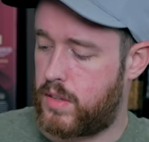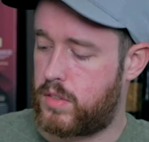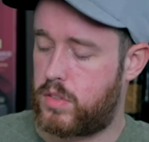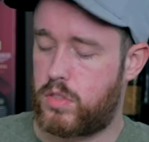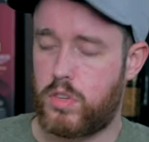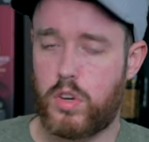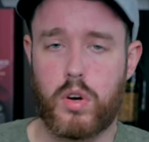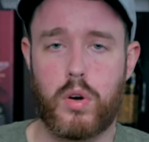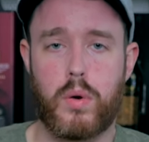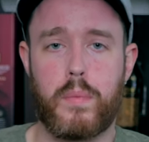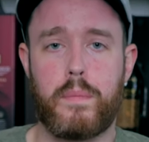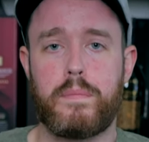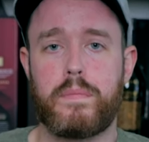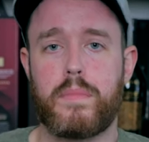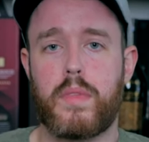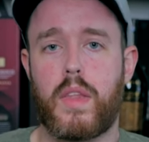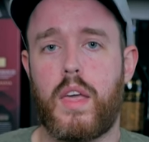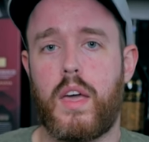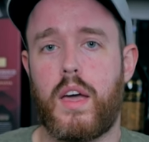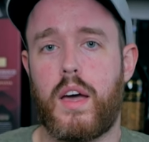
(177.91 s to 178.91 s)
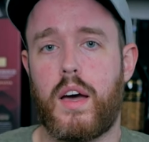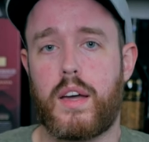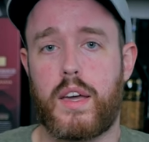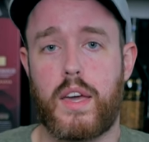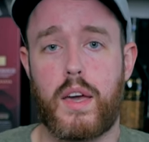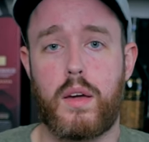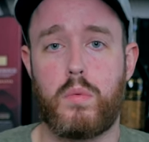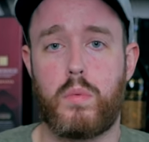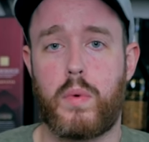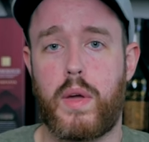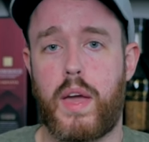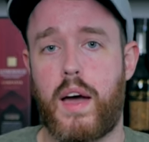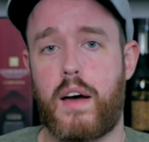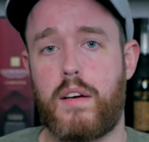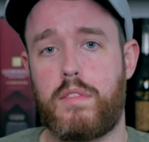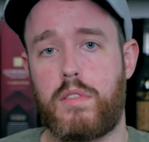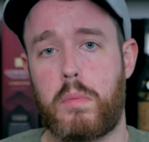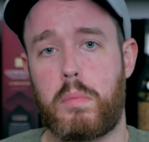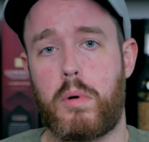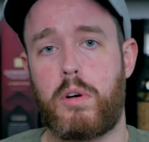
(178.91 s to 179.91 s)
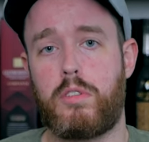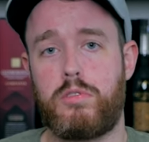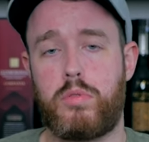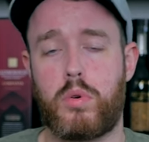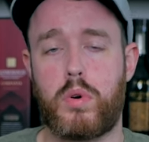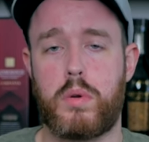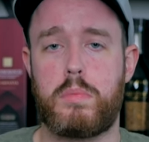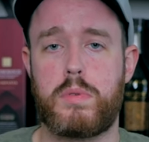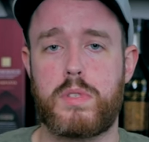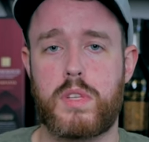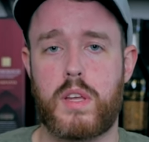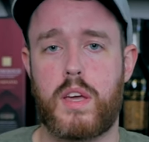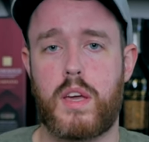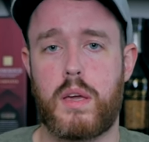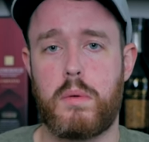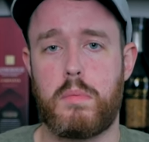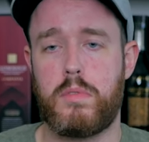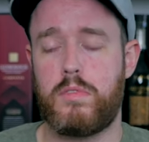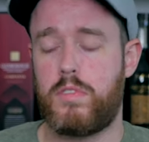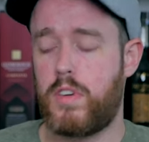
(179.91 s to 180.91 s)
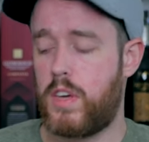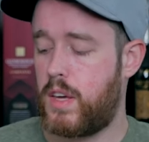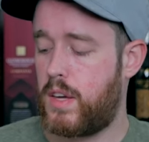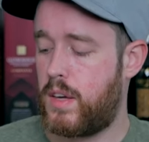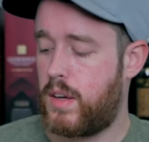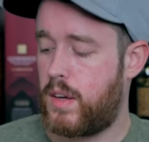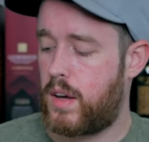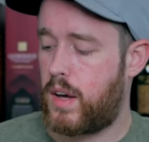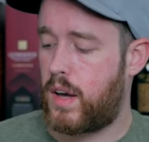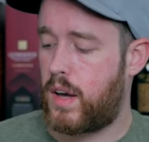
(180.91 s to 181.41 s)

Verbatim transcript: So again, we have above 40% ABV,